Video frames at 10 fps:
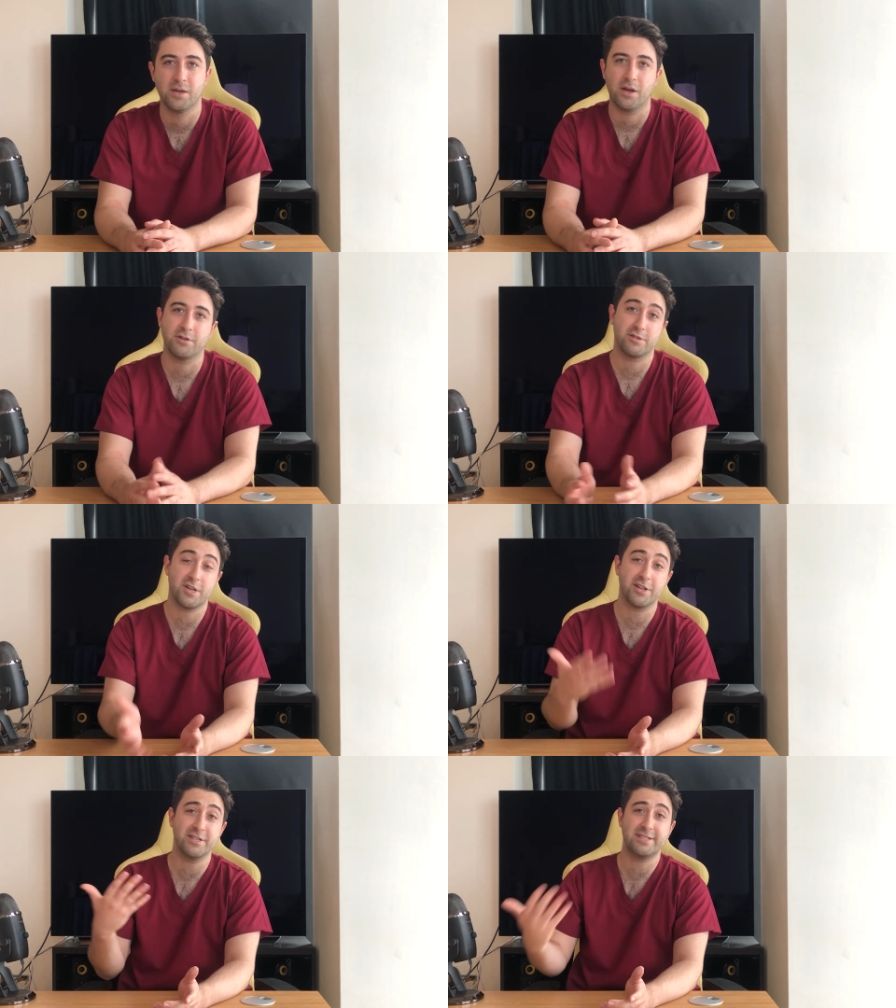And so
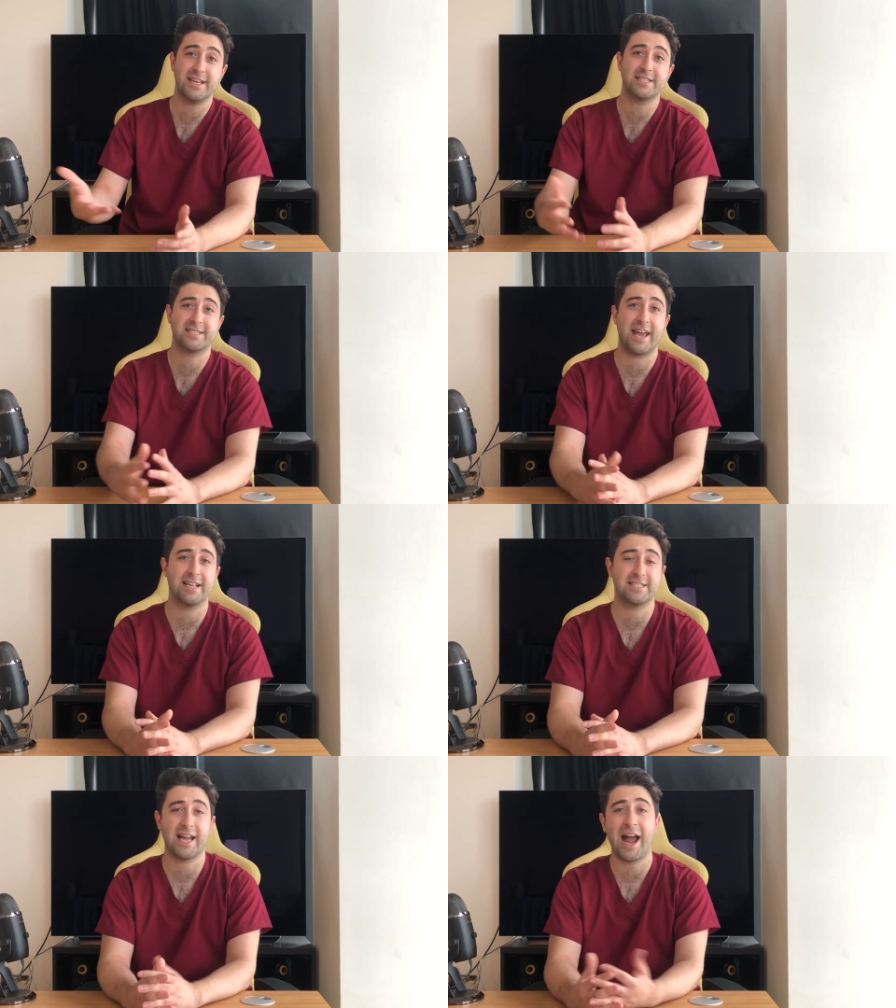certain disease
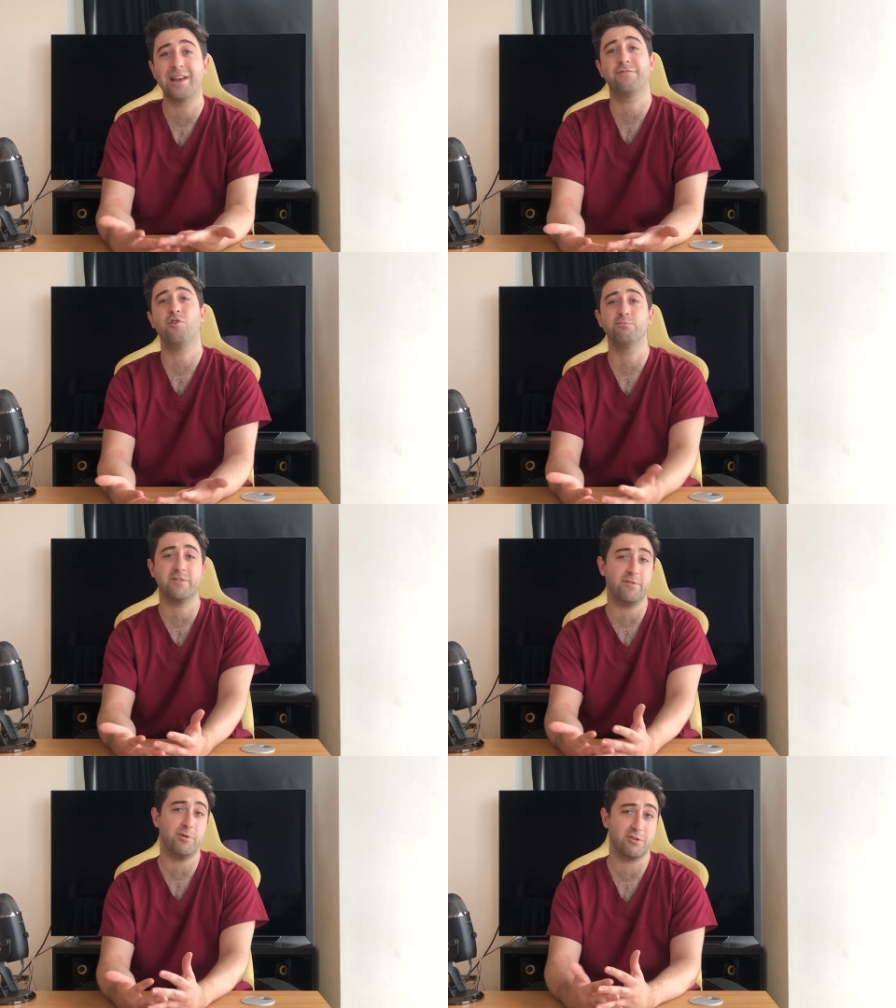states and forms of
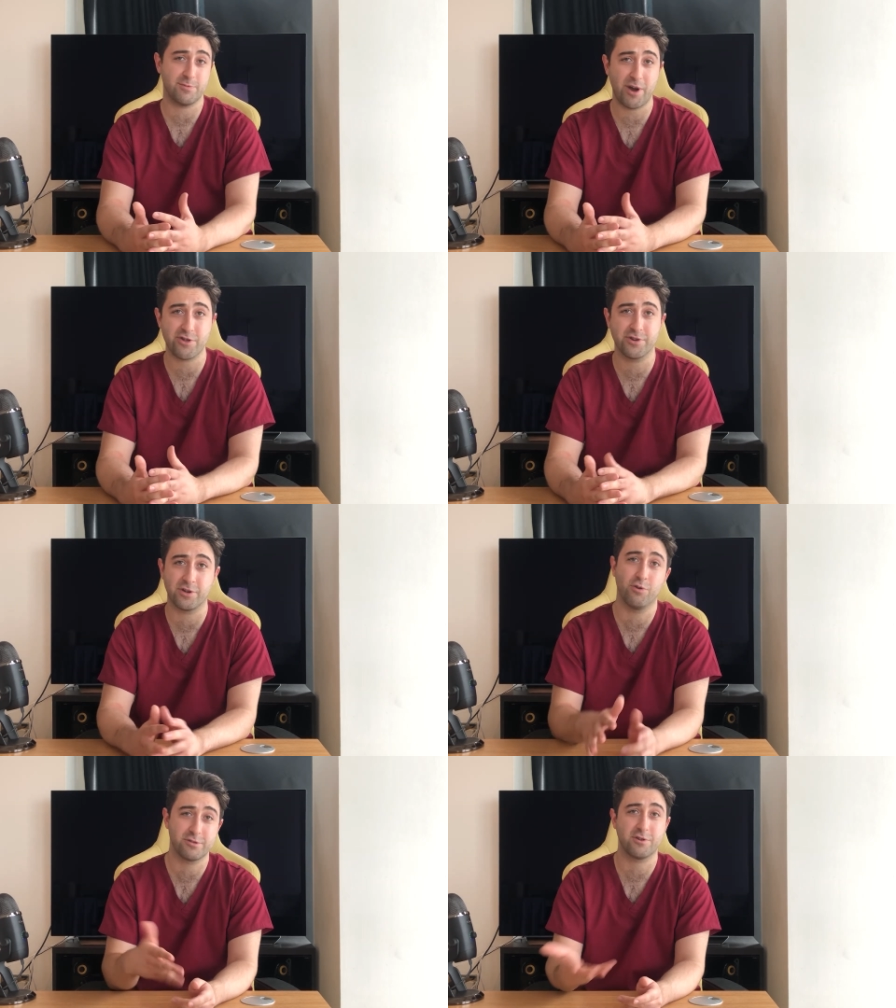immunosuppression can
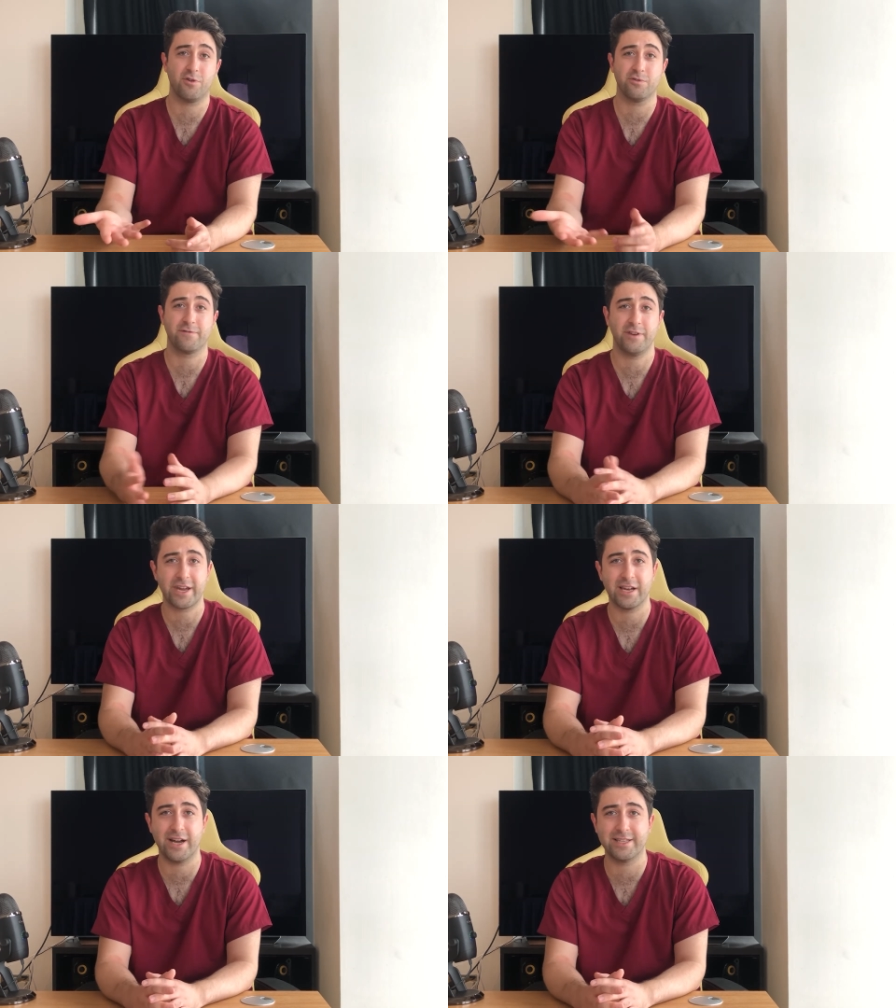also cause
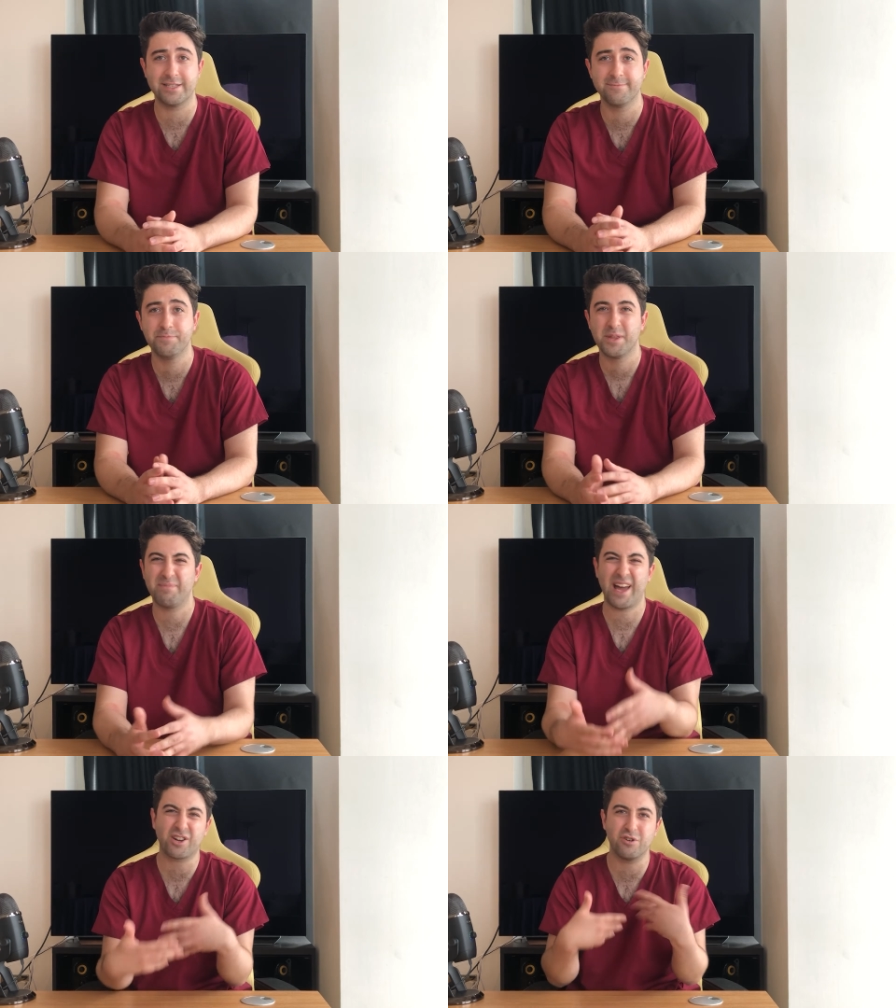folliculitis, but
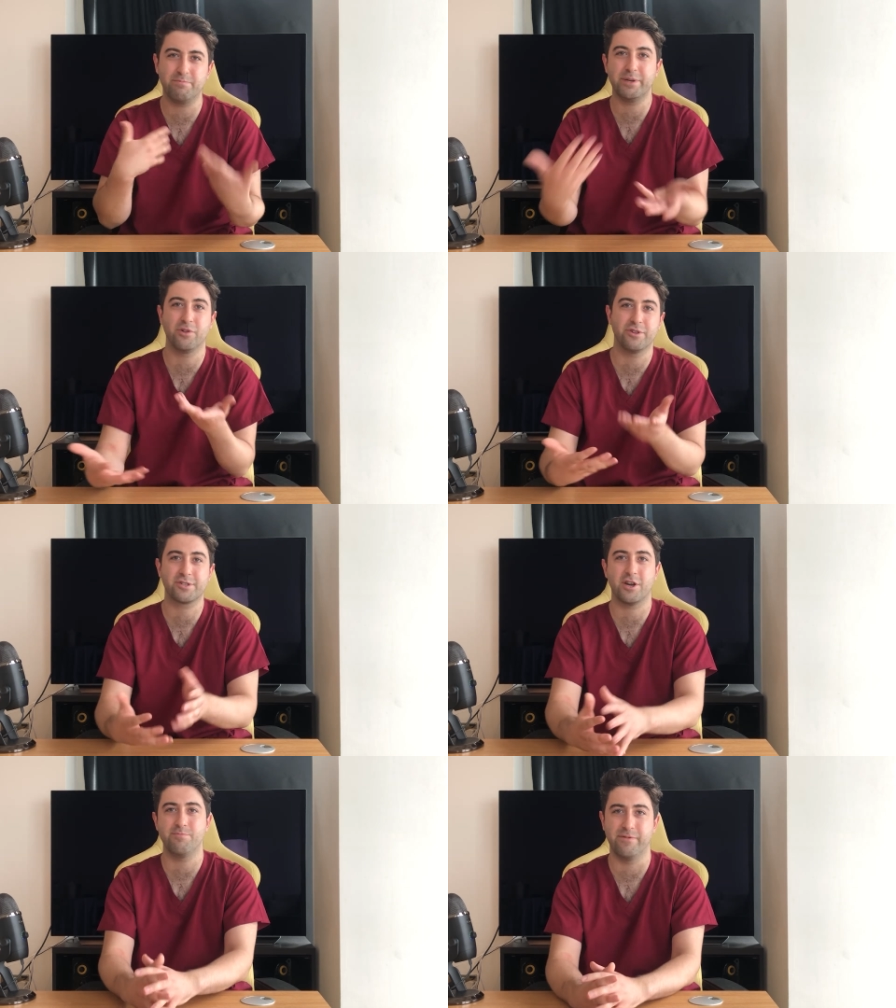that goes beyond the
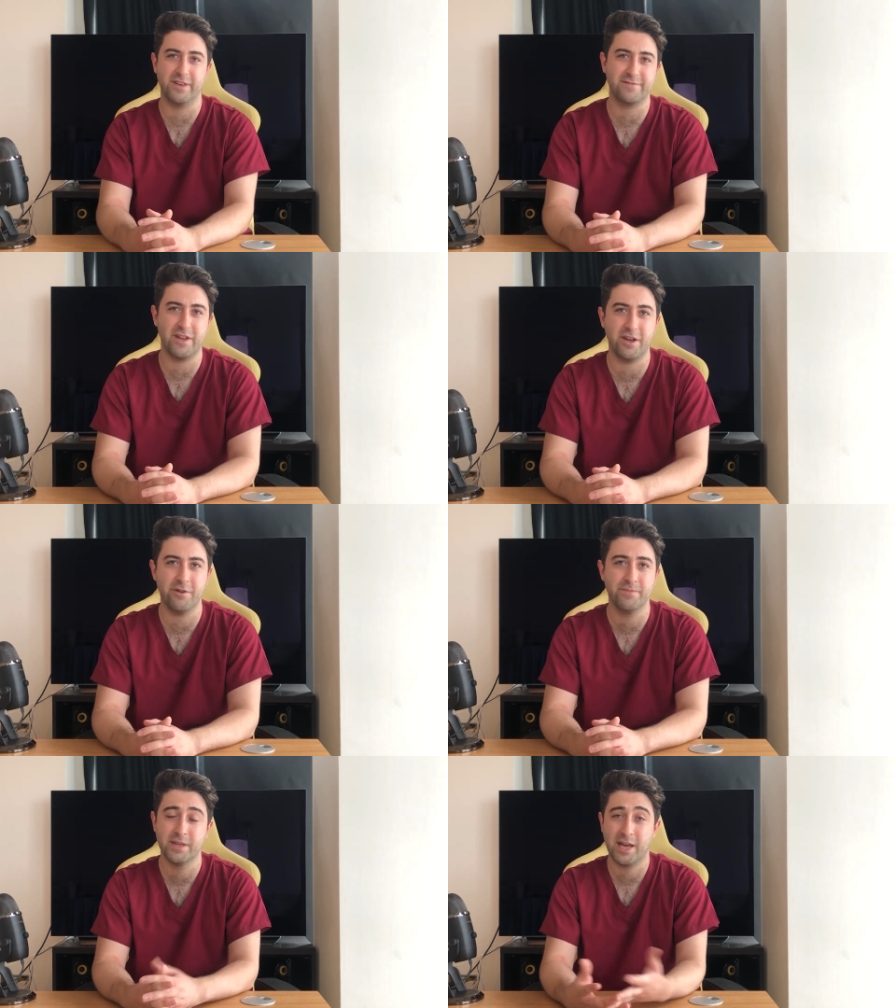scope of this video
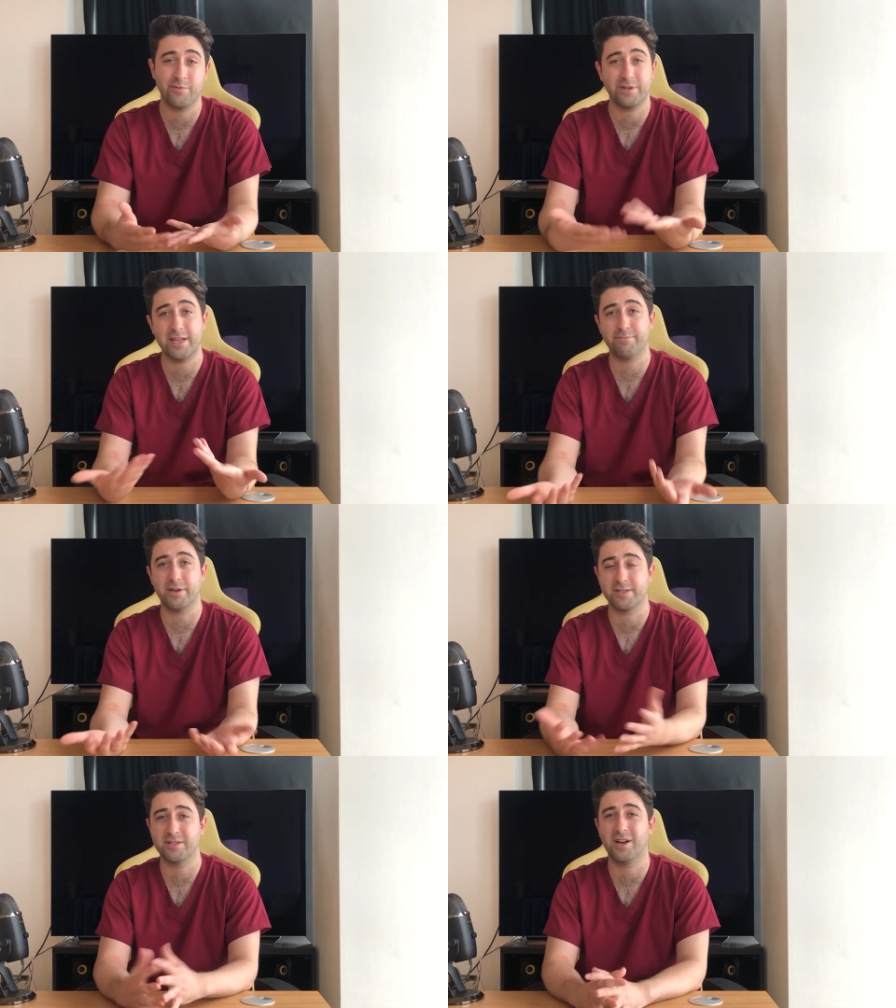and would need
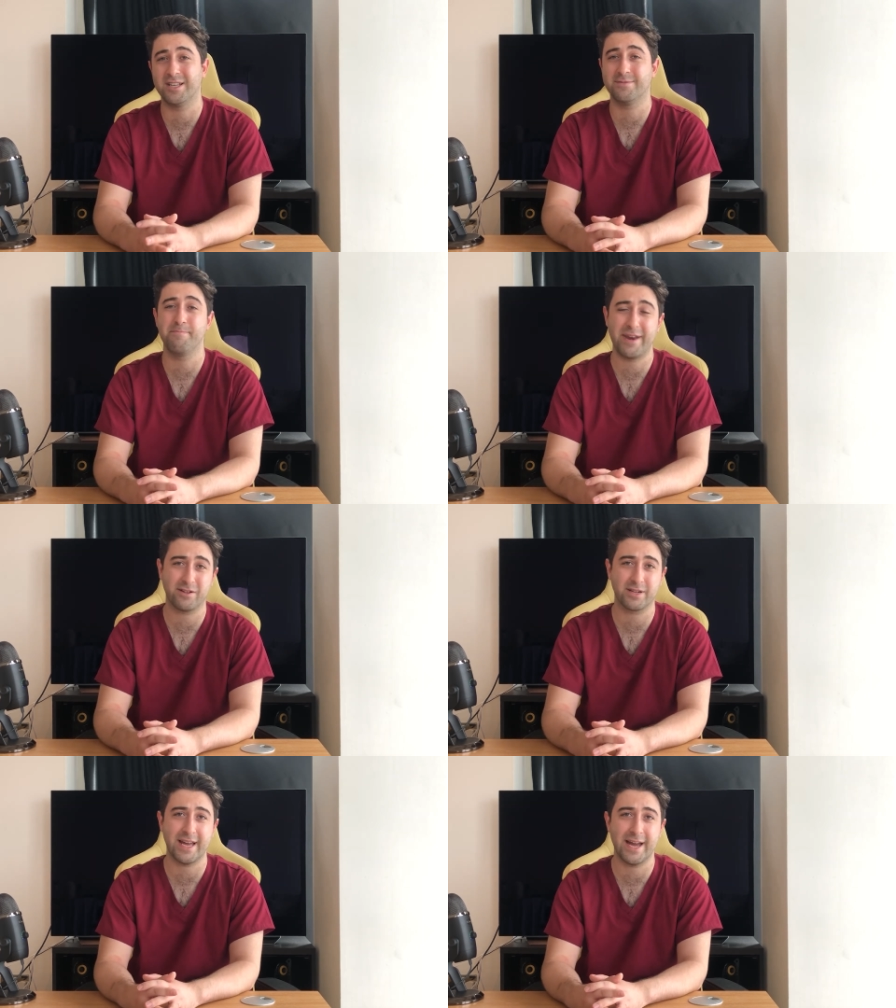personalised medical
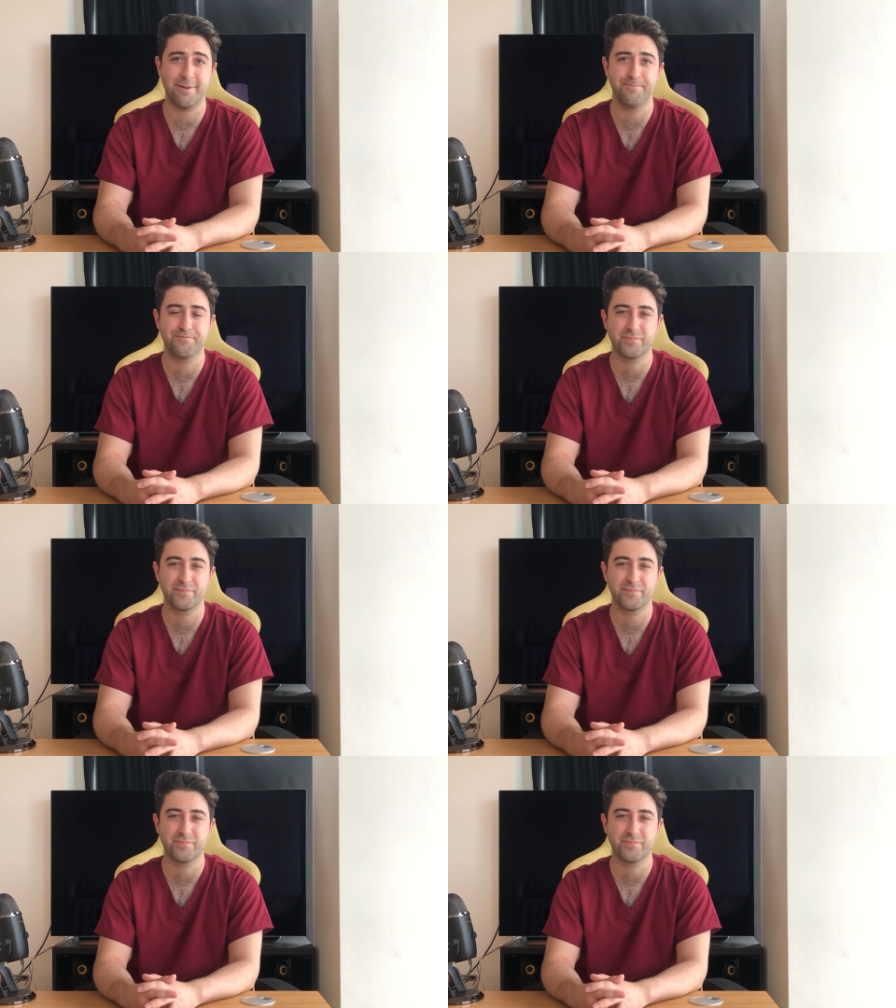care.